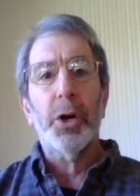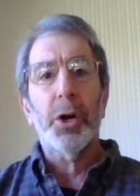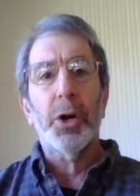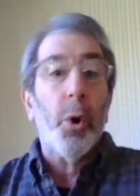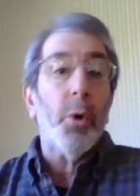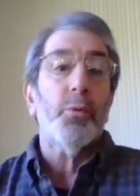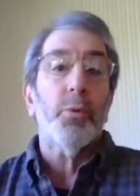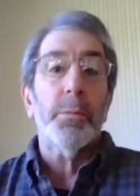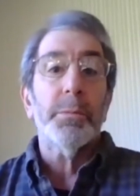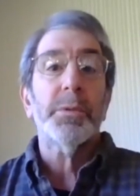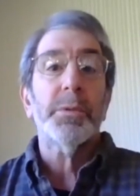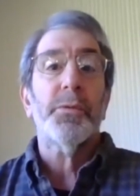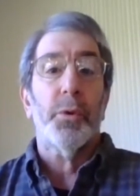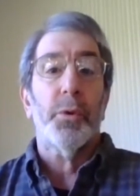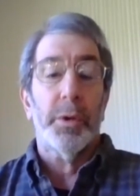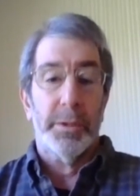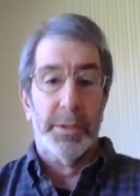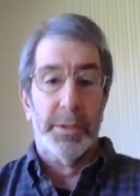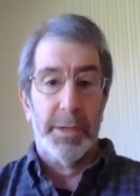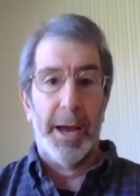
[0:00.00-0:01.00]
courtrooms,
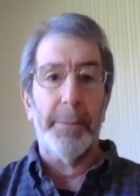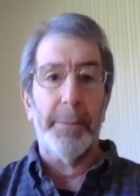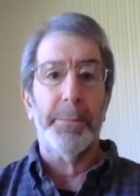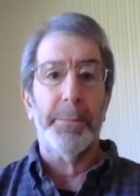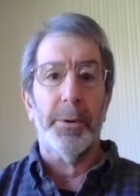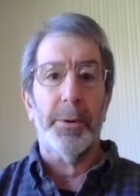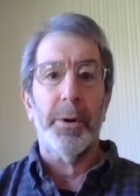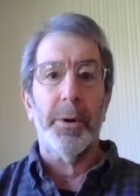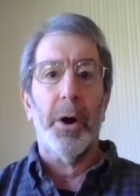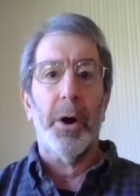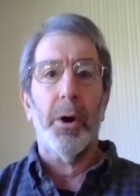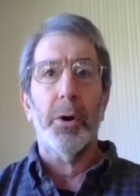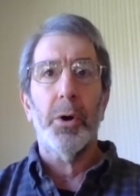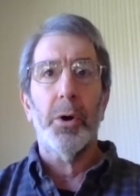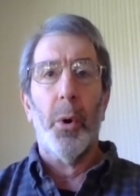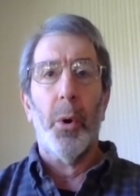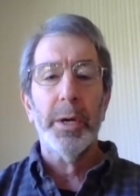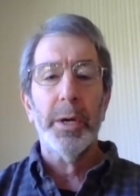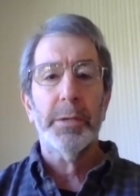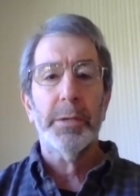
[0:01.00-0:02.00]
for example, are
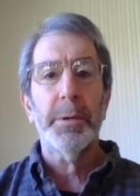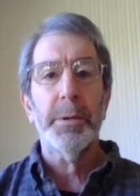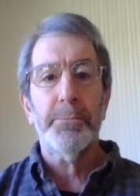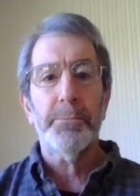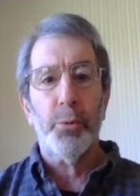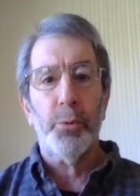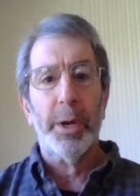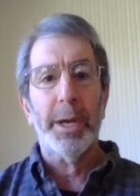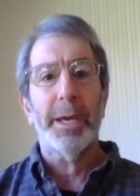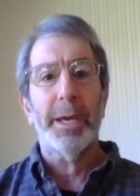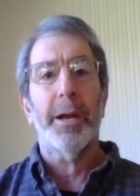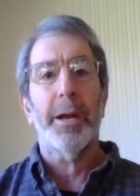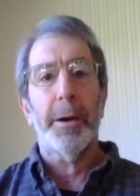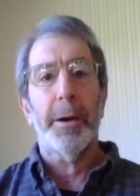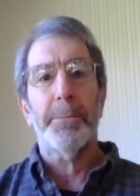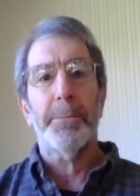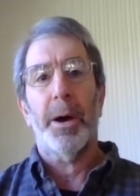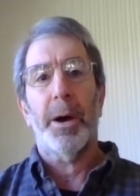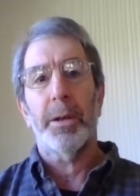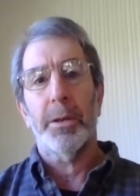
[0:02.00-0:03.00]
going to be bringing
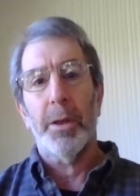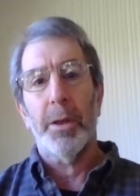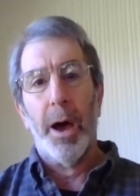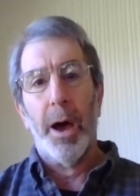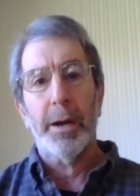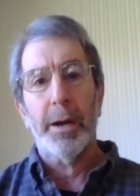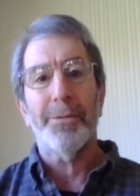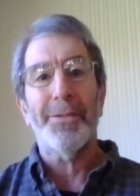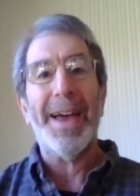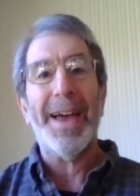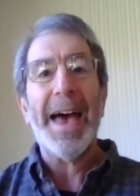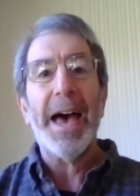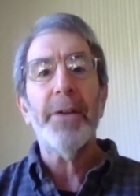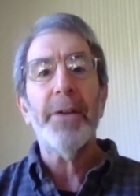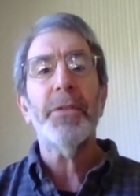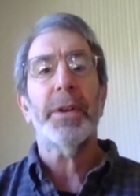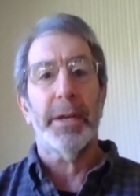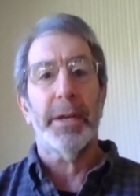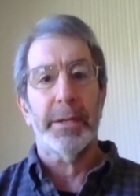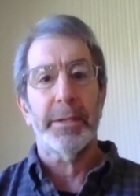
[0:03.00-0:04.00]
up a lot of
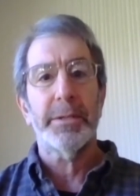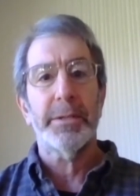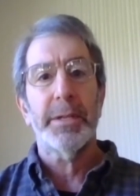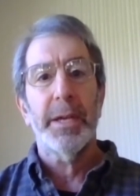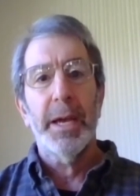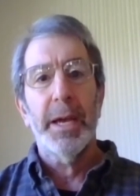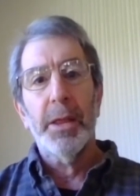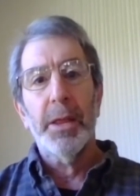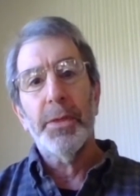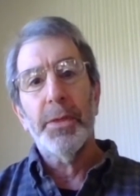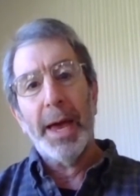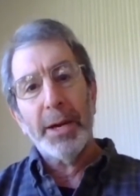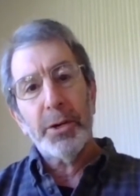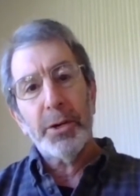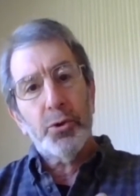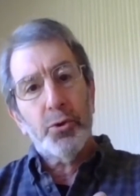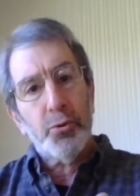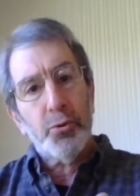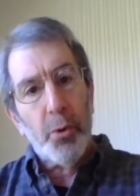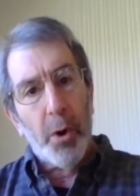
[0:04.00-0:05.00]
evidence
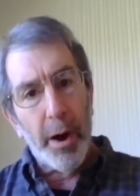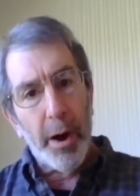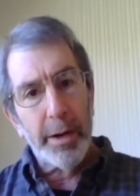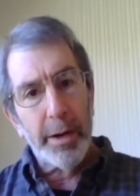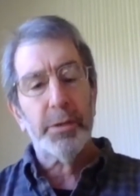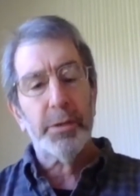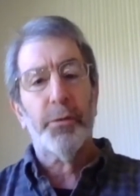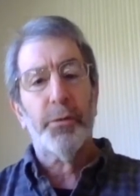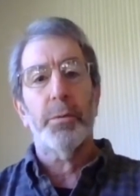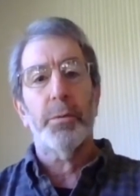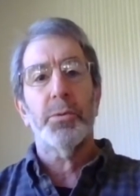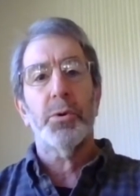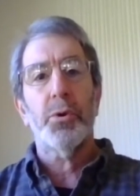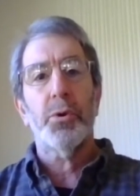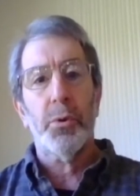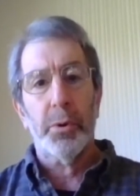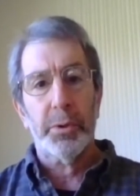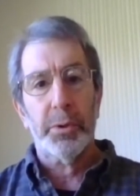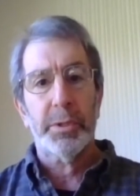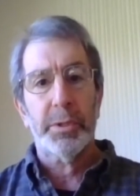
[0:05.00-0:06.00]
that draws from
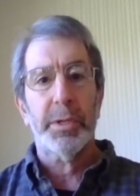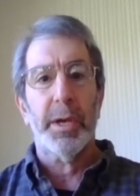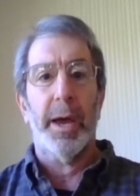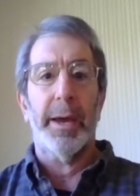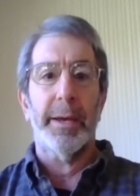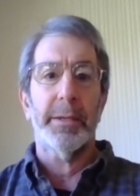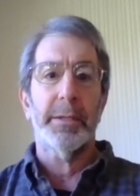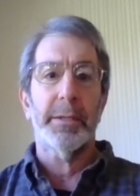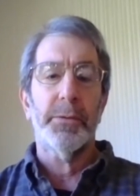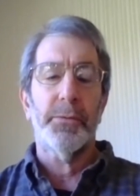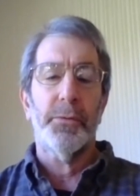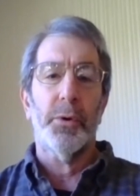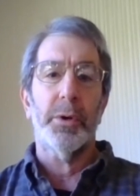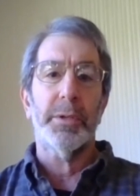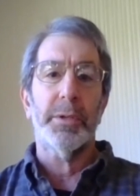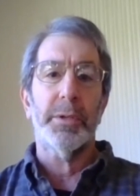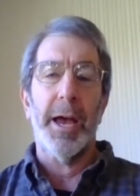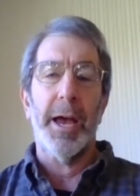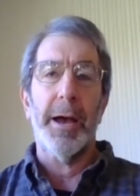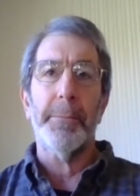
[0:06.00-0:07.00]
neuroscience, for
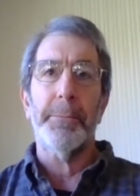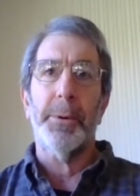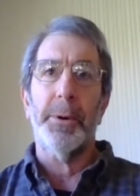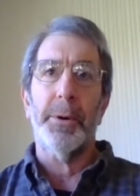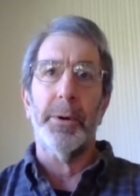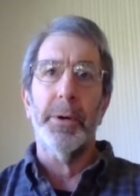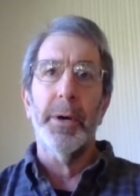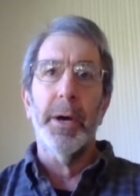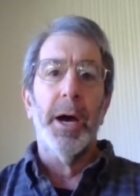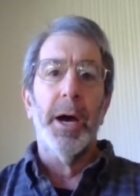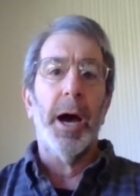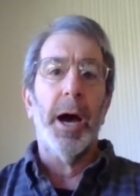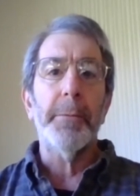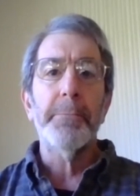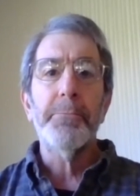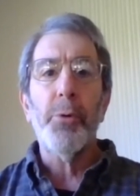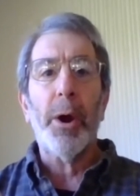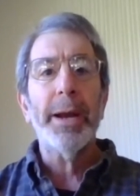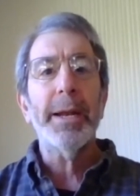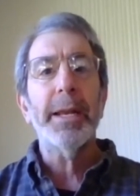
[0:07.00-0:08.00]
example,
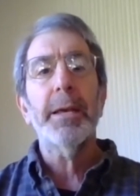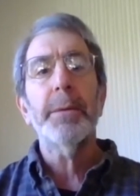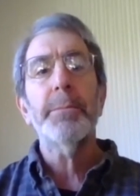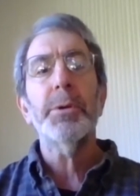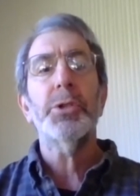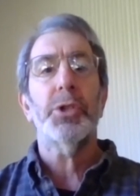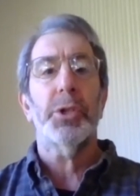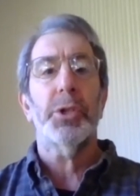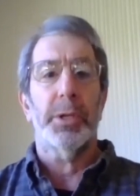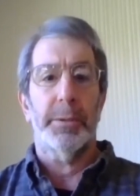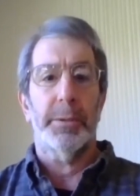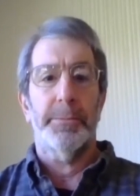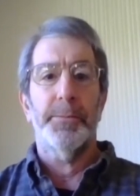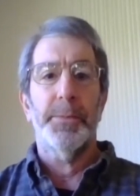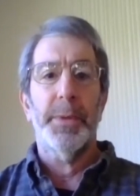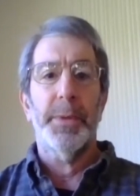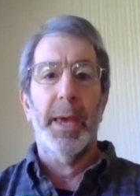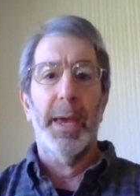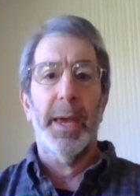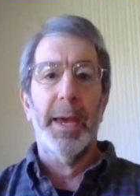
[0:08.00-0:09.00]
brain imaging.
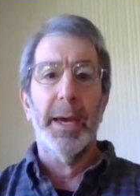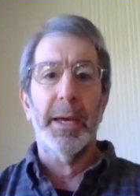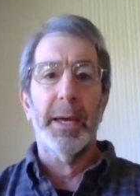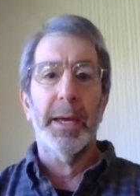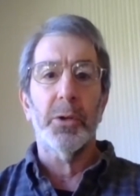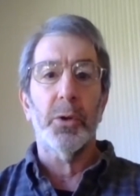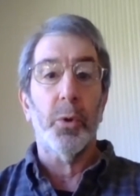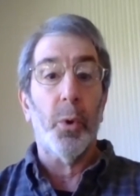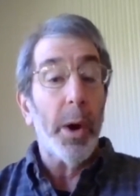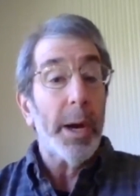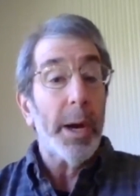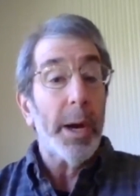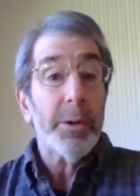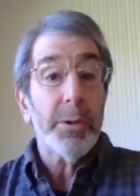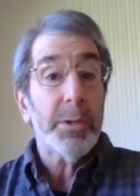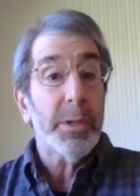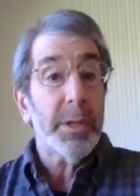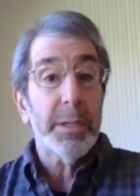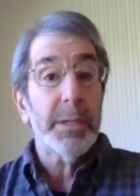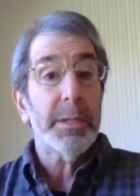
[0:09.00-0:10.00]
And
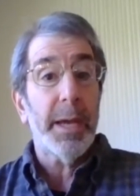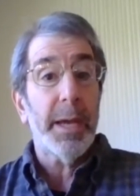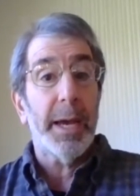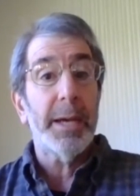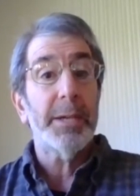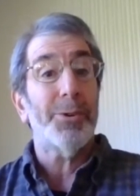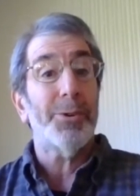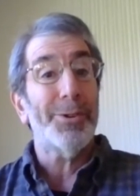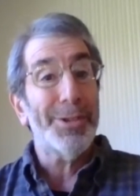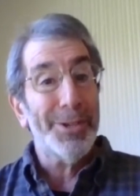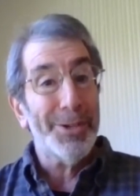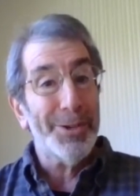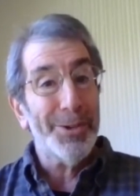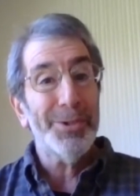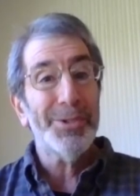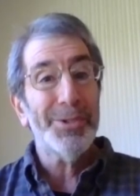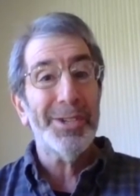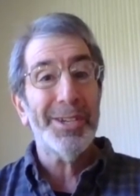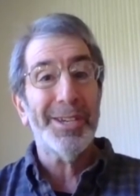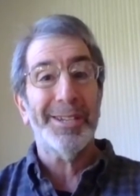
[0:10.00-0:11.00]
lawyers these days are
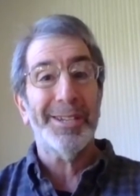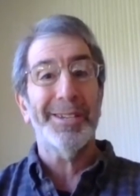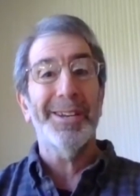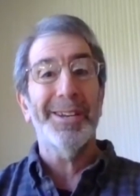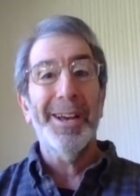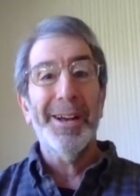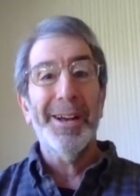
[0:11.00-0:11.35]
using